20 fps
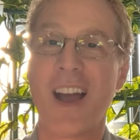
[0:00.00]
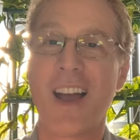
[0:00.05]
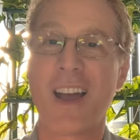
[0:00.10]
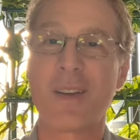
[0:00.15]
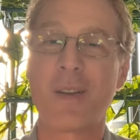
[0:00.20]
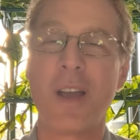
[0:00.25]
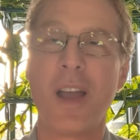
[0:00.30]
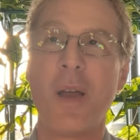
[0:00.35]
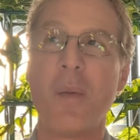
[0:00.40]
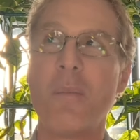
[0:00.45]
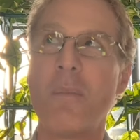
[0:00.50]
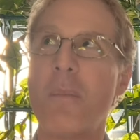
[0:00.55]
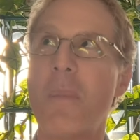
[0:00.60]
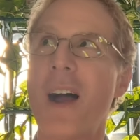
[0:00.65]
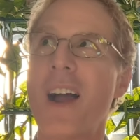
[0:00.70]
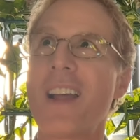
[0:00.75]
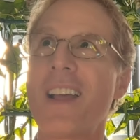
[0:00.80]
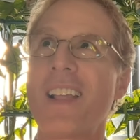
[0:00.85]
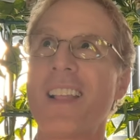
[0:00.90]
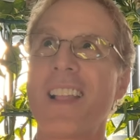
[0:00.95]
God,
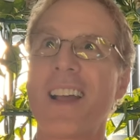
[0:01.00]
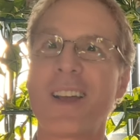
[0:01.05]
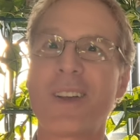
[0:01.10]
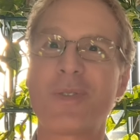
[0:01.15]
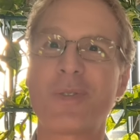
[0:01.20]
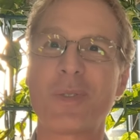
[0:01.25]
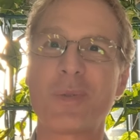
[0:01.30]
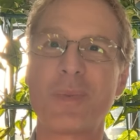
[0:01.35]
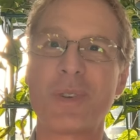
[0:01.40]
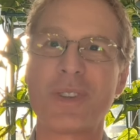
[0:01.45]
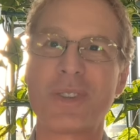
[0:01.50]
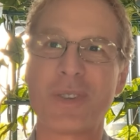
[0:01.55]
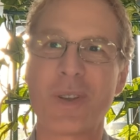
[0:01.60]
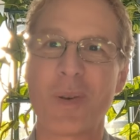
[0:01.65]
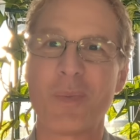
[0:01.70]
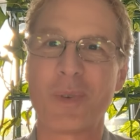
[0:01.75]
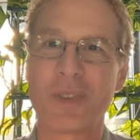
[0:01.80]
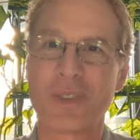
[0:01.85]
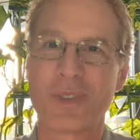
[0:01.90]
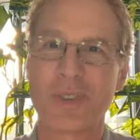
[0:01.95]
my life would be
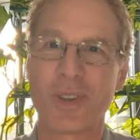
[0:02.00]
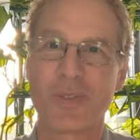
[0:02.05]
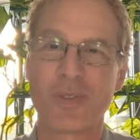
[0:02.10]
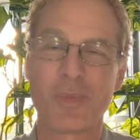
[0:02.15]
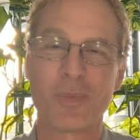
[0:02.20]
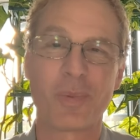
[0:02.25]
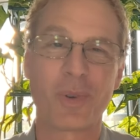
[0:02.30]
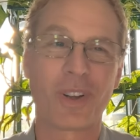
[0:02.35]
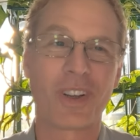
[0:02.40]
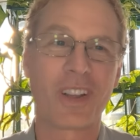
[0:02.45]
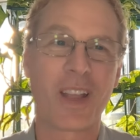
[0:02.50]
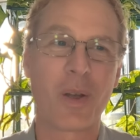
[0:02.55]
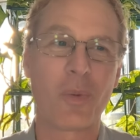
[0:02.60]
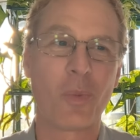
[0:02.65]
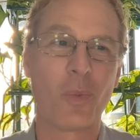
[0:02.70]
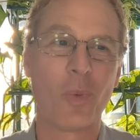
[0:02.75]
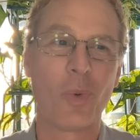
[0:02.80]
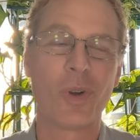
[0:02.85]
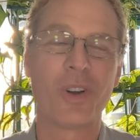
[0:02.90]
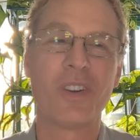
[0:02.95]
so much different because I
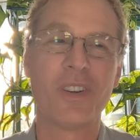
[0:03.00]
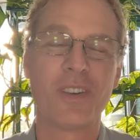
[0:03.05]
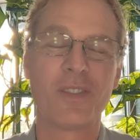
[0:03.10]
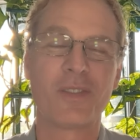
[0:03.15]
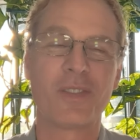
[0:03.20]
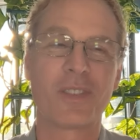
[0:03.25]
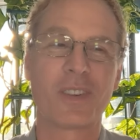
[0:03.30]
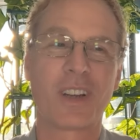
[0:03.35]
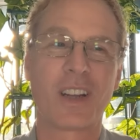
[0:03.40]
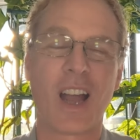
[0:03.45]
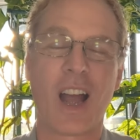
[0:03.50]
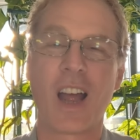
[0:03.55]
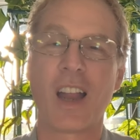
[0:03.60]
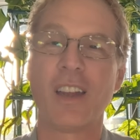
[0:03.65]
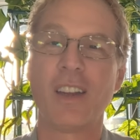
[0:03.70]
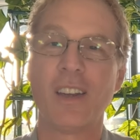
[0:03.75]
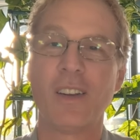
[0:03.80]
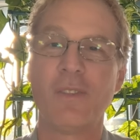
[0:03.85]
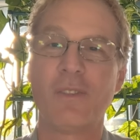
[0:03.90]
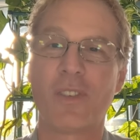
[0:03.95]
wouldn't have
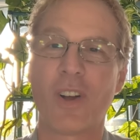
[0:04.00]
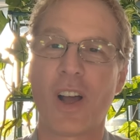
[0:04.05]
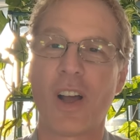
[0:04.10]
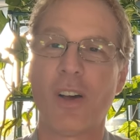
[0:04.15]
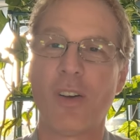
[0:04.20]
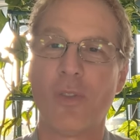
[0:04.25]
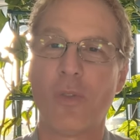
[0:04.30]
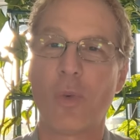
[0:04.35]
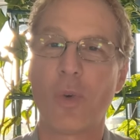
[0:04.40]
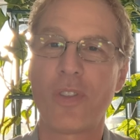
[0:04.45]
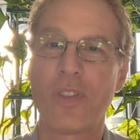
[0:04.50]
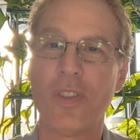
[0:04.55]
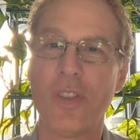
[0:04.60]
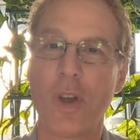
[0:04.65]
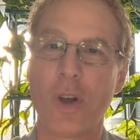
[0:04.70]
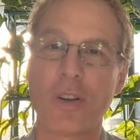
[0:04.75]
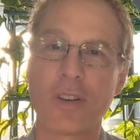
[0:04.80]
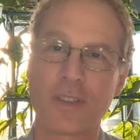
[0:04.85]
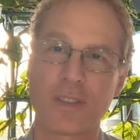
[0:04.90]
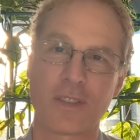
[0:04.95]
gotten involved with
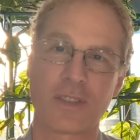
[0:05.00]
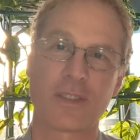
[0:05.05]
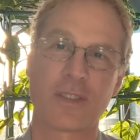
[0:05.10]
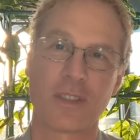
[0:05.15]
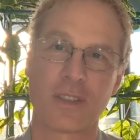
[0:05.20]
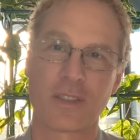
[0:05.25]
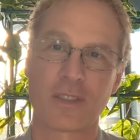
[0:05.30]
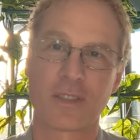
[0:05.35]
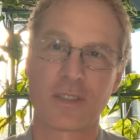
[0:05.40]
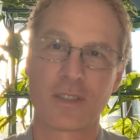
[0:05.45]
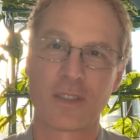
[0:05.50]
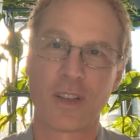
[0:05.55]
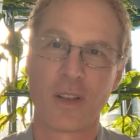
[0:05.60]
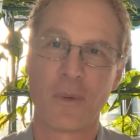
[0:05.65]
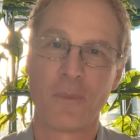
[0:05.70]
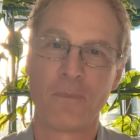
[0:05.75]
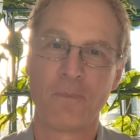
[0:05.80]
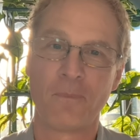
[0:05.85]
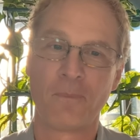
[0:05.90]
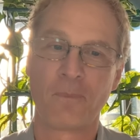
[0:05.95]
narcissists.
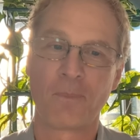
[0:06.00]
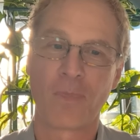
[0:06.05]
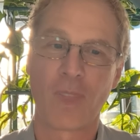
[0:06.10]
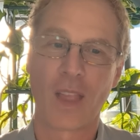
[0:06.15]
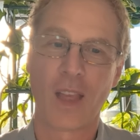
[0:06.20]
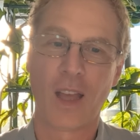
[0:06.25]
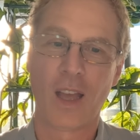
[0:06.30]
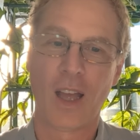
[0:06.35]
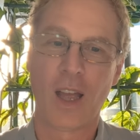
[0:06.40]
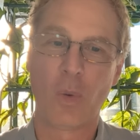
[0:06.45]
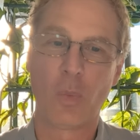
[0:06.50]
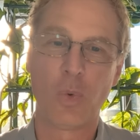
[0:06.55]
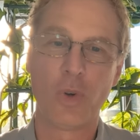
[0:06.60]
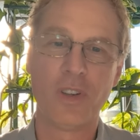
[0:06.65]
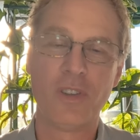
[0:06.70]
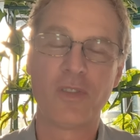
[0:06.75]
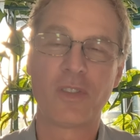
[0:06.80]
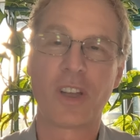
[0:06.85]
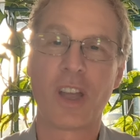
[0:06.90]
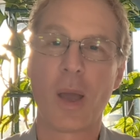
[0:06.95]
I
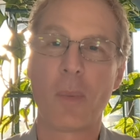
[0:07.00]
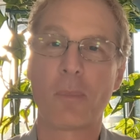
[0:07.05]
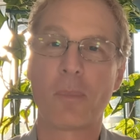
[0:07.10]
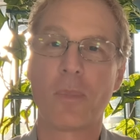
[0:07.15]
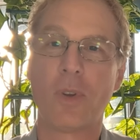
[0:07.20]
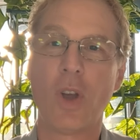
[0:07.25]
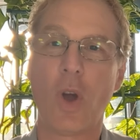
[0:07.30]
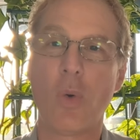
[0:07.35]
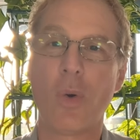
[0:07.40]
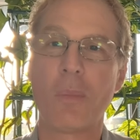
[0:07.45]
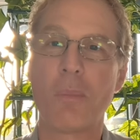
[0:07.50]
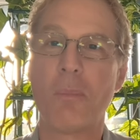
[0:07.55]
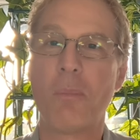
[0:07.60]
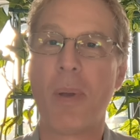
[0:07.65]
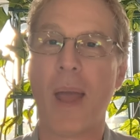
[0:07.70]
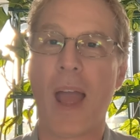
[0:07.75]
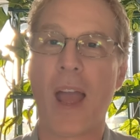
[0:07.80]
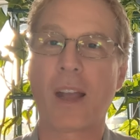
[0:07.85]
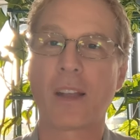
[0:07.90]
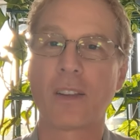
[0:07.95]
wouldn't have kept going
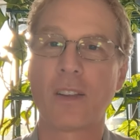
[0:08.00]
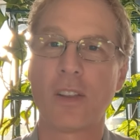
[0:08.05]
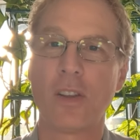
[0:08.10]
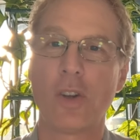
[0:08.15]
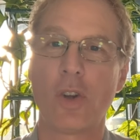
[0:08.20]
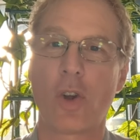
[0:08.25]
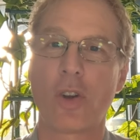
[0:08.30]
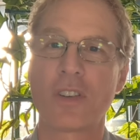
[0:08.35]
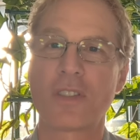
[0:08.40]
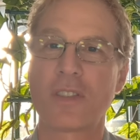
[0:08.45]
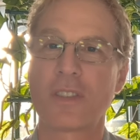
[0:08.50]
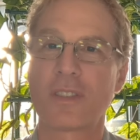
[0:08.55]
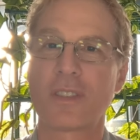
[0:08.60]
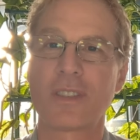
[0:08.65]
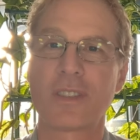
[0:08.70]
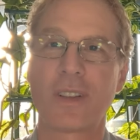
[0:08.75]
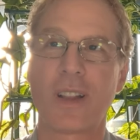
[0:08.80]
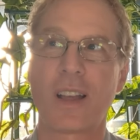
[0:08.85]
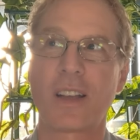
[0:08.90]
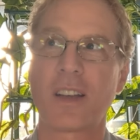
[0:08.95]
back to the
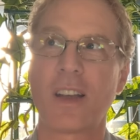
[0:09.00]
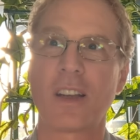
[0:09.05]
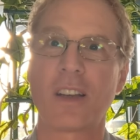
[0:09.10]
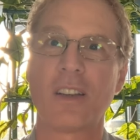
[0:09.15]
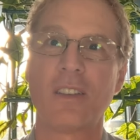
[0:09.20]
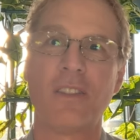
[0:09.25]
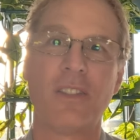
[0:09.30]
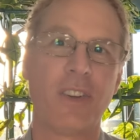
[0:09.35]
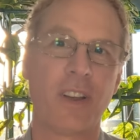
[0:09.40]
narcissist like I could